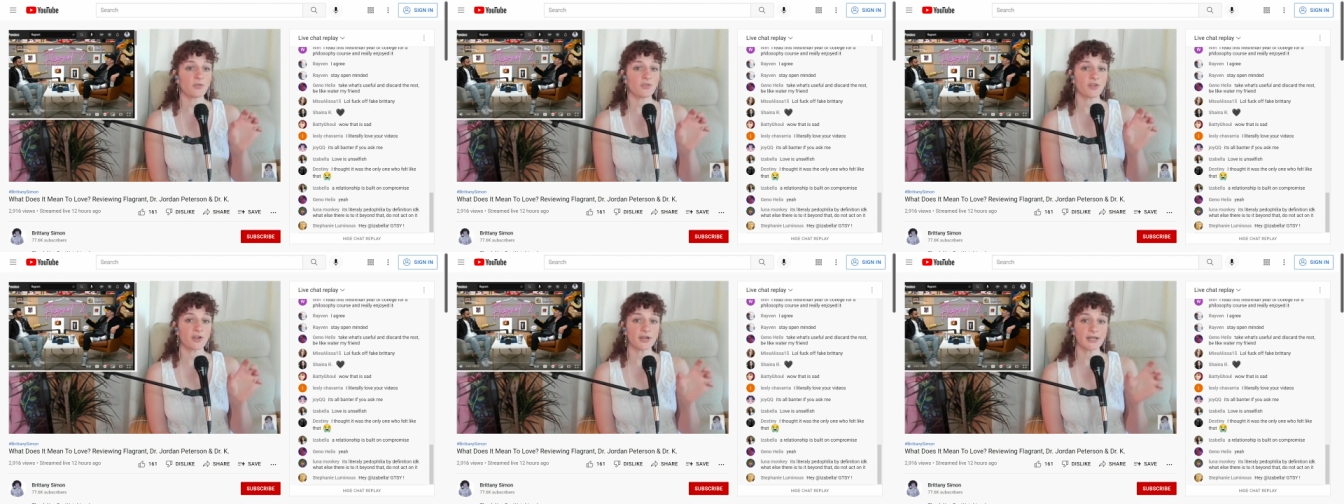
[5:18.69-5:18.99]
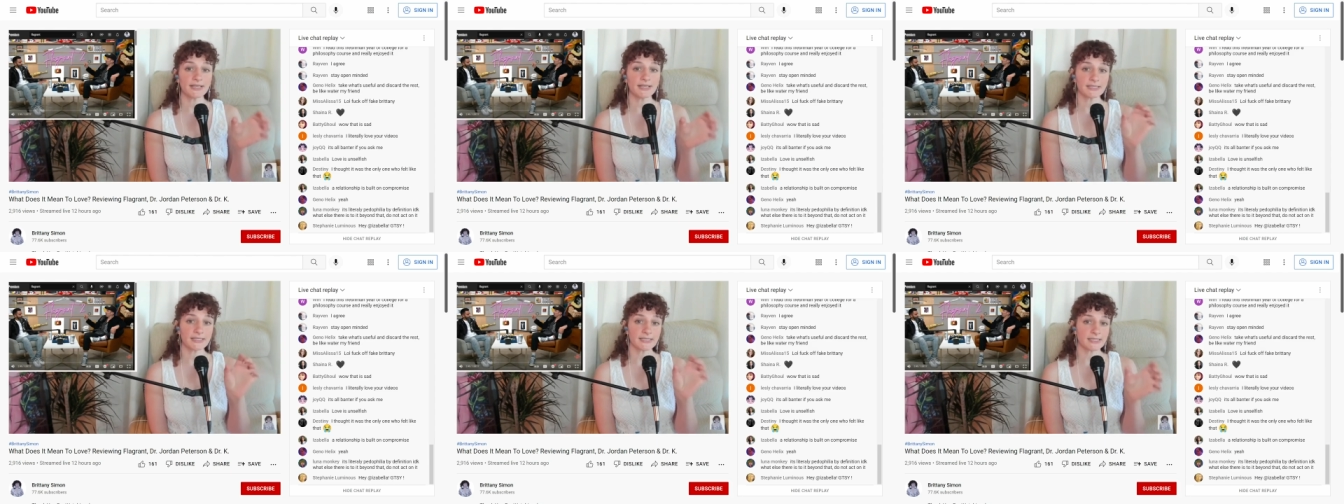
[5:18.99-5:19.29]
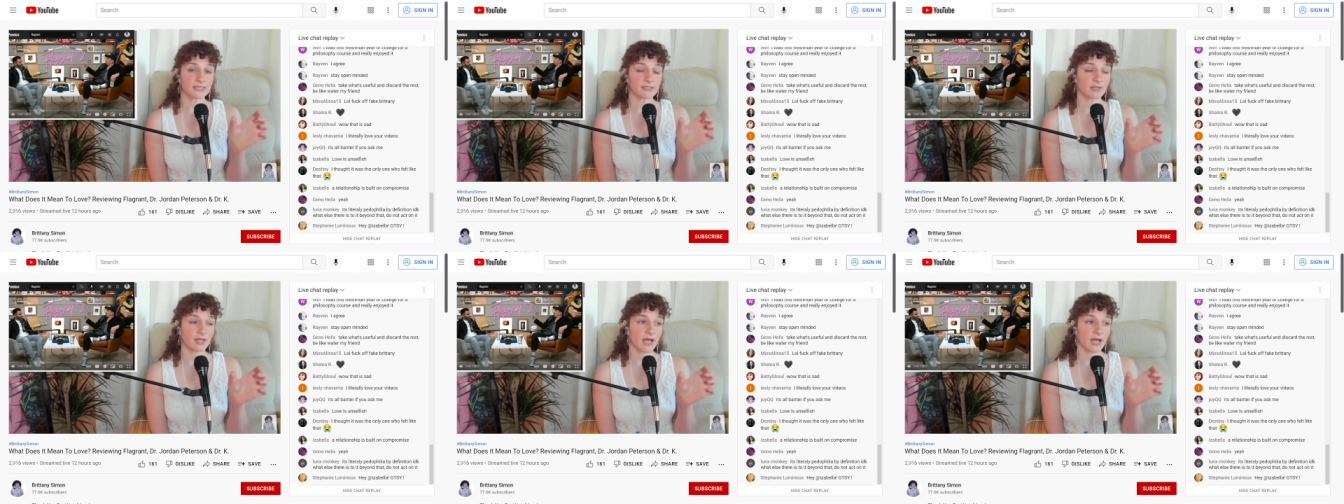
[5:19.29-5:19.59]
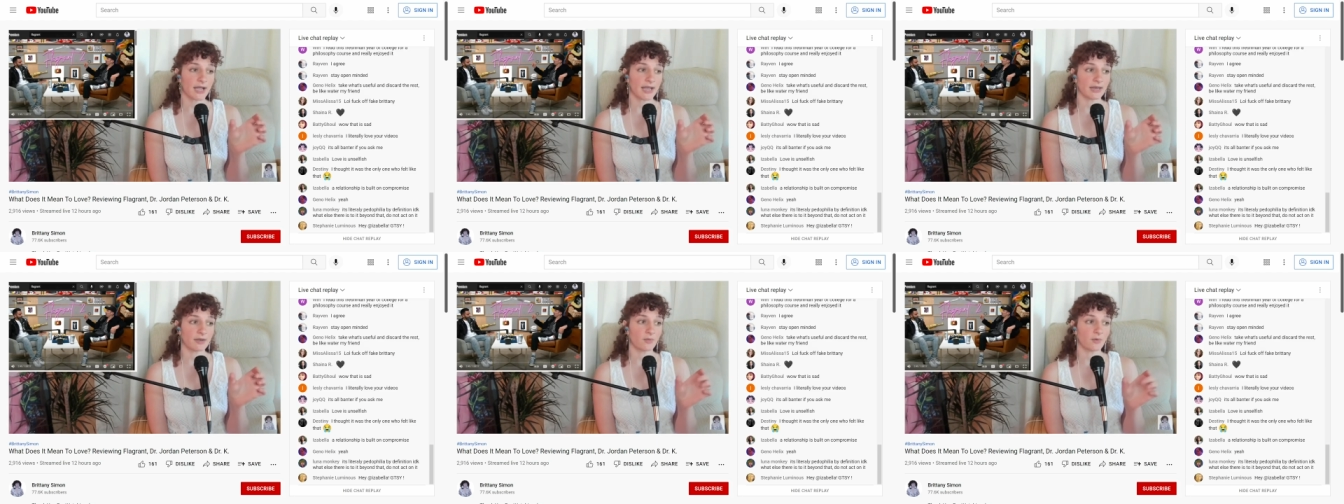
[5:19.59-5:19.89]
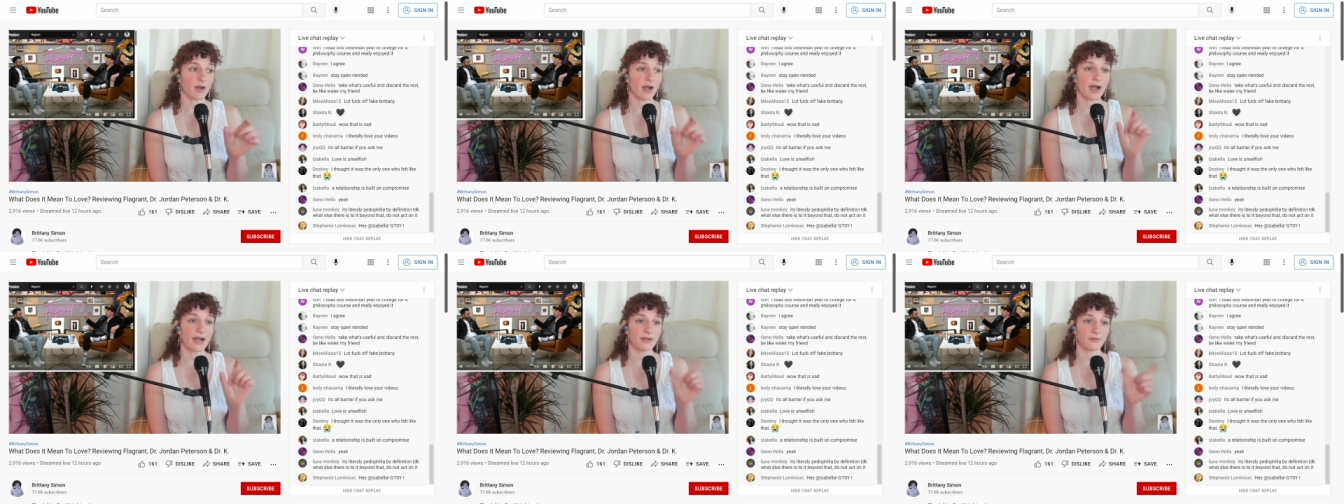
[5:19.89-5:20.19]
there is this line
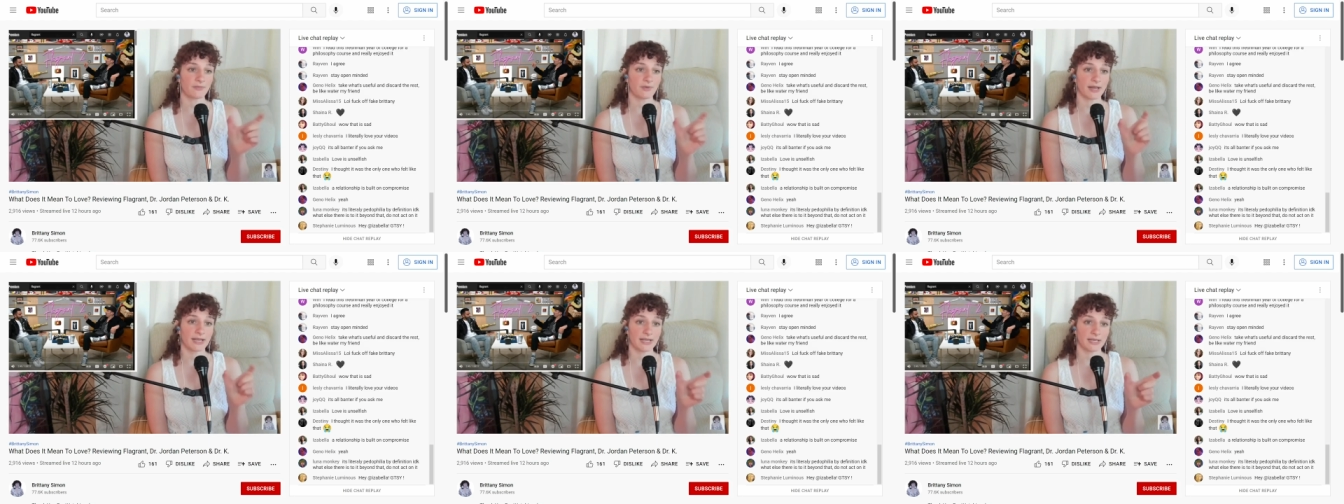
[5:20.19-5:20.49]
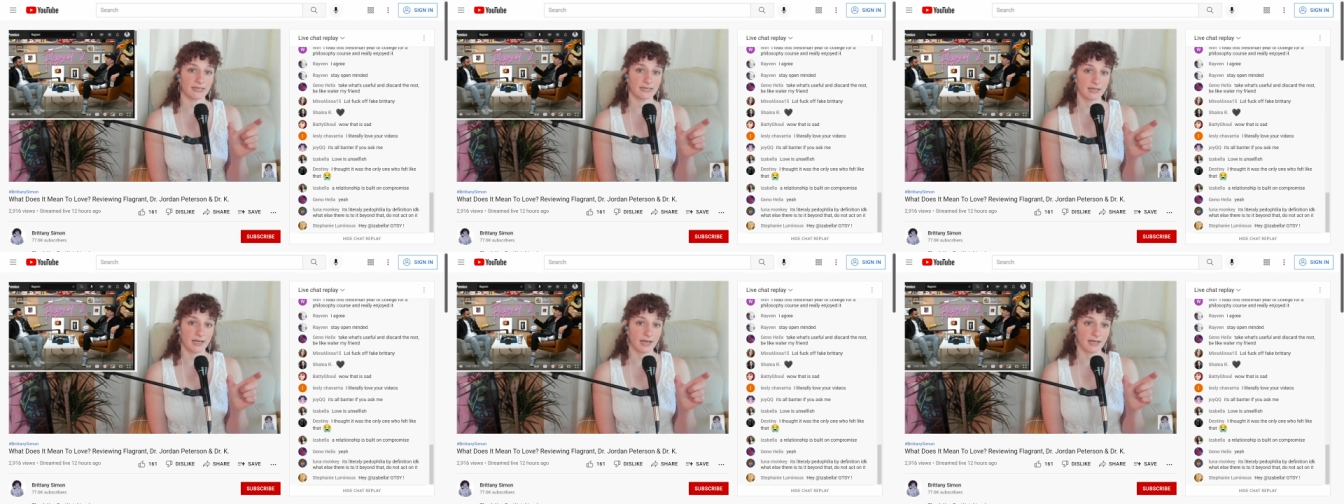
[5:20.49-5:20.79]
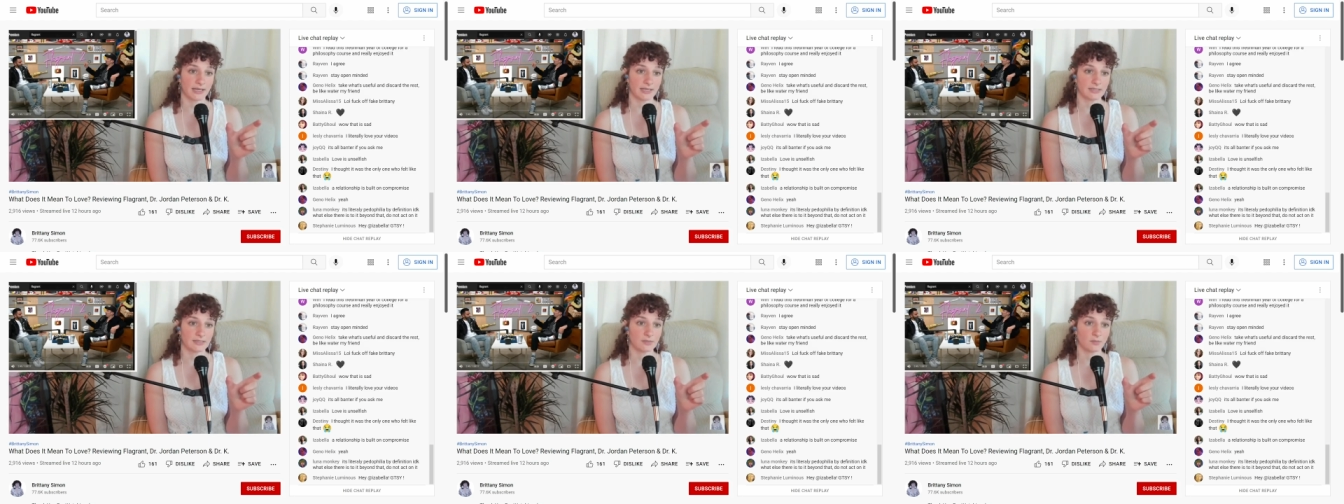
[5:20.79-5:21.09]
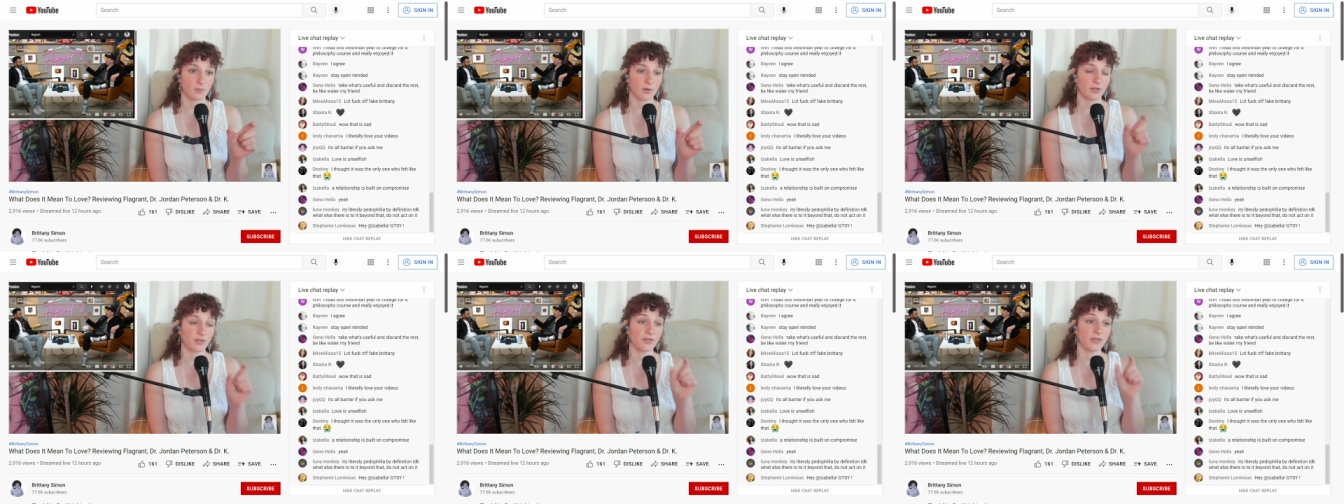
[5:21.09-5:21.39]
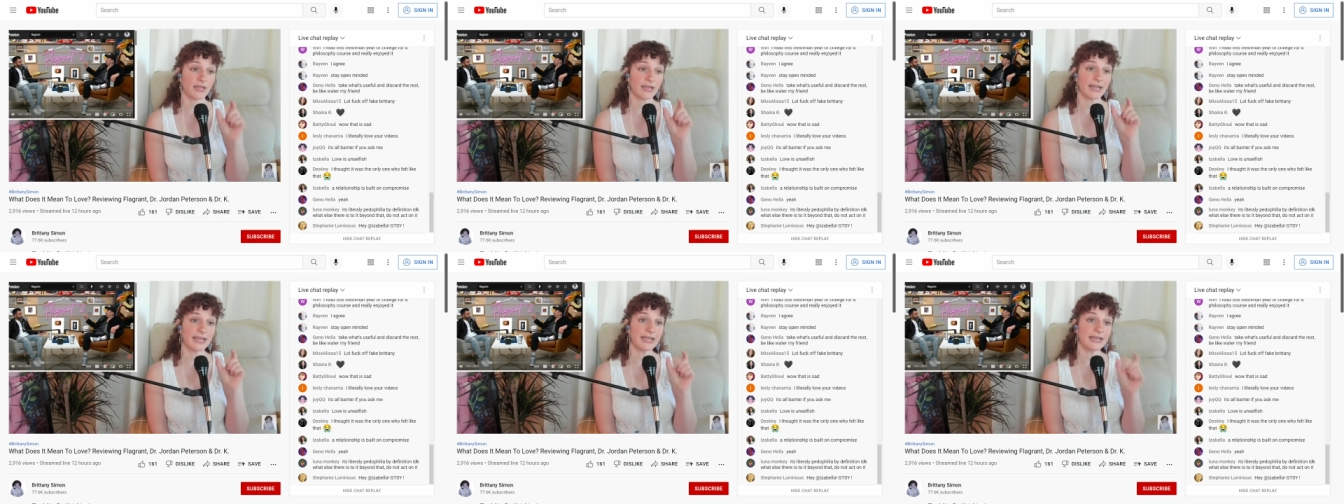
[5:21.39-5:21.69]
where i recognize where the